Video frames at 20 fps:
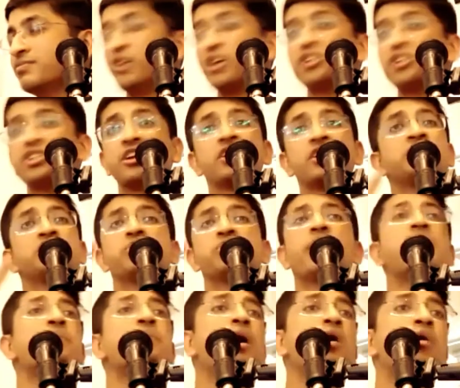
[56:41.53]
Raj is
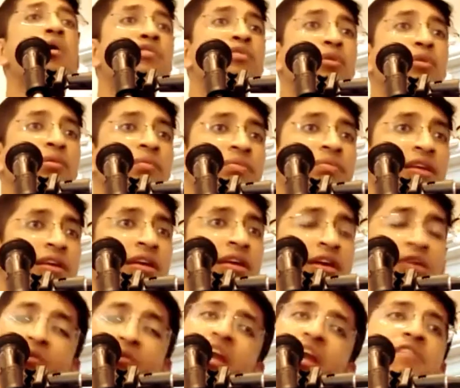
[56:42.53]
very powerful.
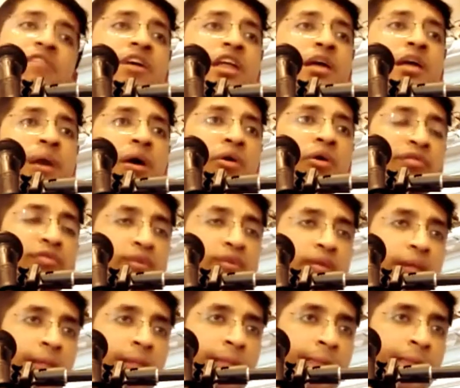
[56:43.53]
Very, very powerful.